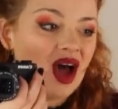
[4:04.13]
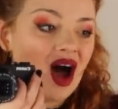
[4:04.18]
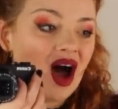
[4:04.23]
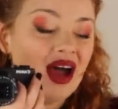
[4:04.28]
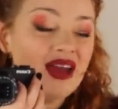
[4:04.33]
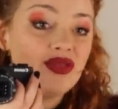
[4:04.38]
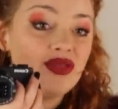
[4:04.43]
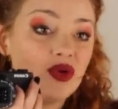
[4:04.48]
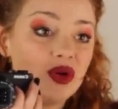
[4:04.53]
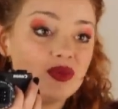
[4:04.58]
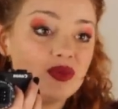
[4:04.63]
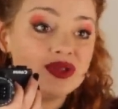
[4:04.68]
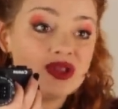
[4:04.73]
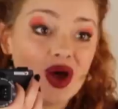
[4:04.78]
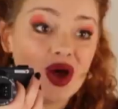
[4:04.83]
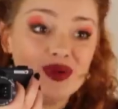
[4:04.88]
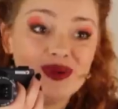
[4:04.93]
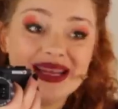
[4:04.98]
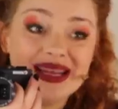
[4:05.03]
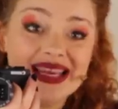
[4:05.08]
I thought it was
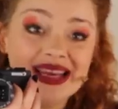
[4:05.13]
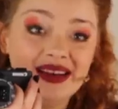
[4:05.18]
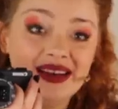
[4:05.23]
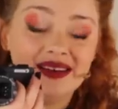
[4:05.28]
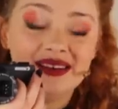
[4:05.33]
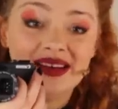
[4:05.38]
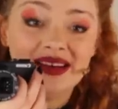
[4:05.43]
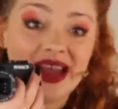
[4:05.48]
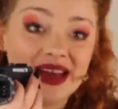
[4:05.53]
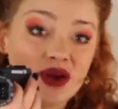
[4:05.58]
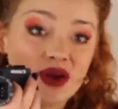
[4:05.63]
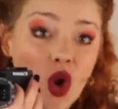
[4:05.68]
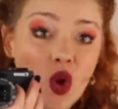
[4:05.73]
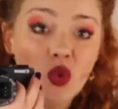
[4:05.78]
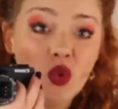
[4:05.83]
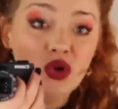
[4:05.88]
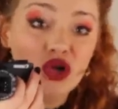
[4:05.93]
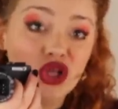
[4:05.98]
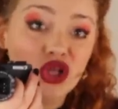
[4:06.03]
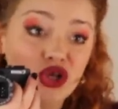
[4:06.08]
Olean, like
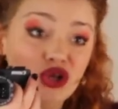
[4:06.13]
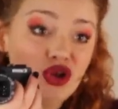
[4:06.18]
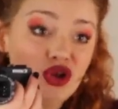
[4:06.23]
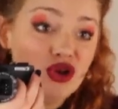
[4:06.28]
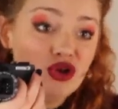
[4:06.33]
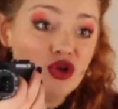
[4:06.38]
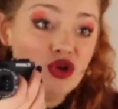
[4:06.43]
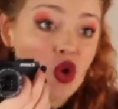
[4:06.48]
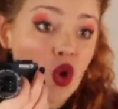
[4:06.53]
Olean,